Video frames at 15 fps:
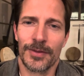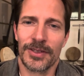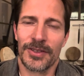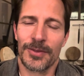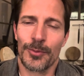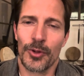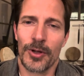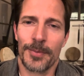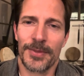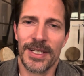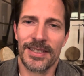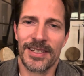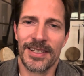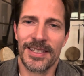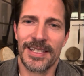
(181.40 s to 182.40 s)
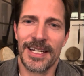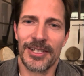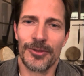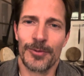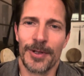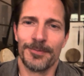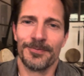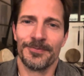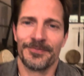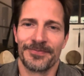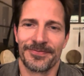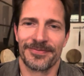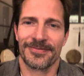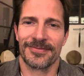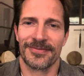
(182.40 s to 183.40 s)
some more updates on the next one.
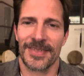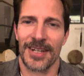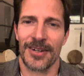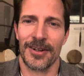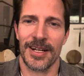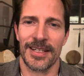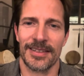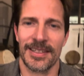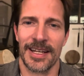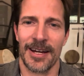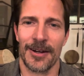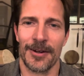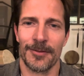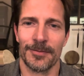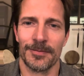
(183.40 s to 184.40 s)
All right, take care.